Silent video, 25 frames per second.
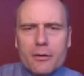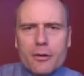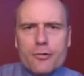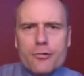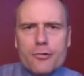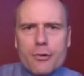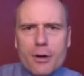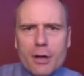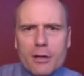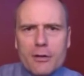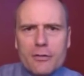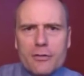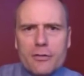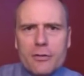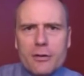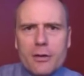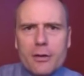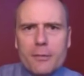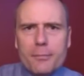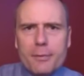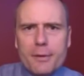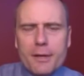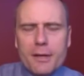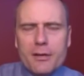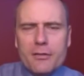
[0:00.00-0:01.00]
The drugs
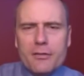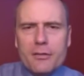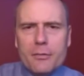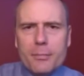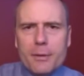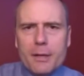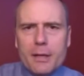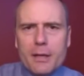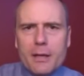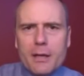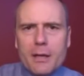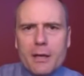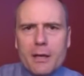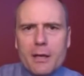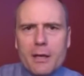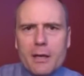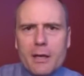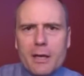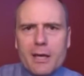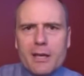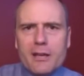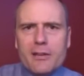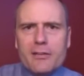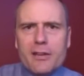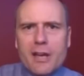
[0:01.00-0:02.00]
appear to be
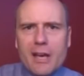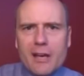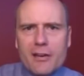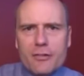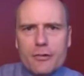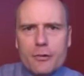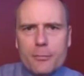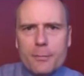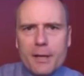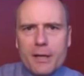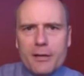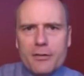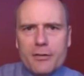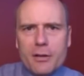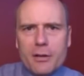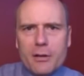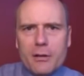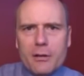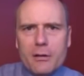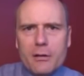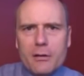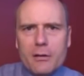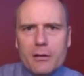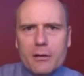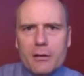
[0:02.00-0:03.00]
exacerbating
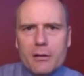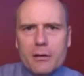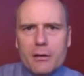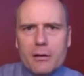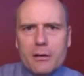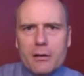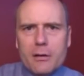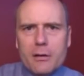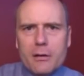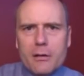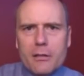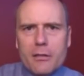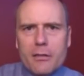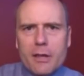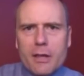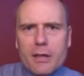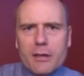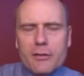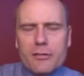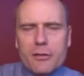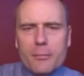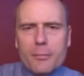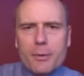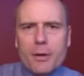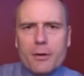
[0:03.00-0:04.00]

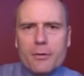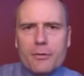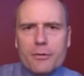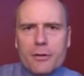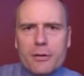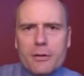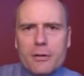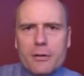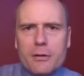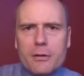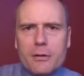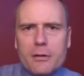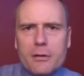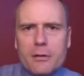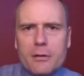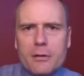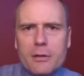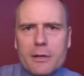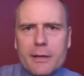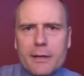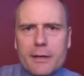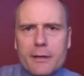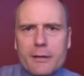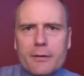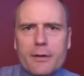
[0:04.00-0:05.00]
the supposed
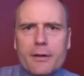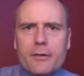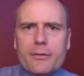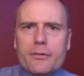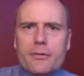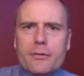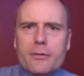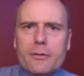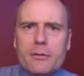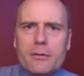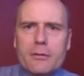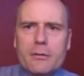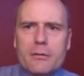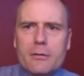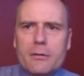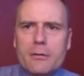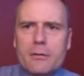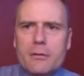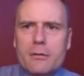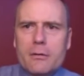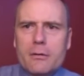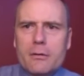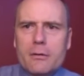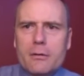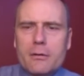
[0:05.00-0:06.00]
illness.
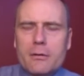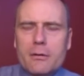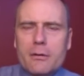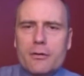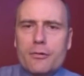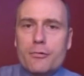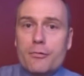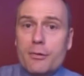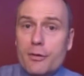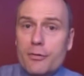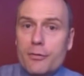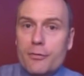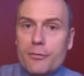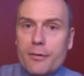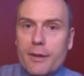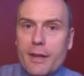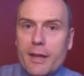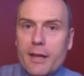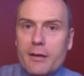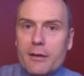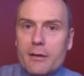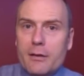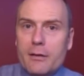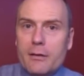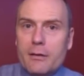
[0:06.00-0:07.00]
There's a reason for
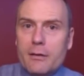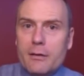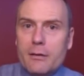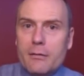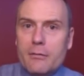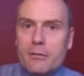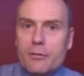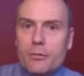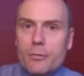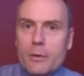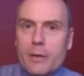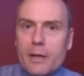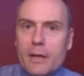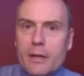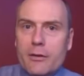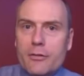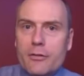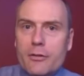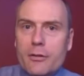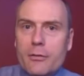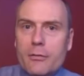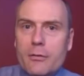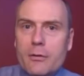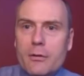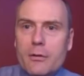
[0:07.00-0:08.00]
that, which we'll get
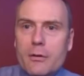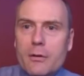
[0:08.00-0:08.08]
into.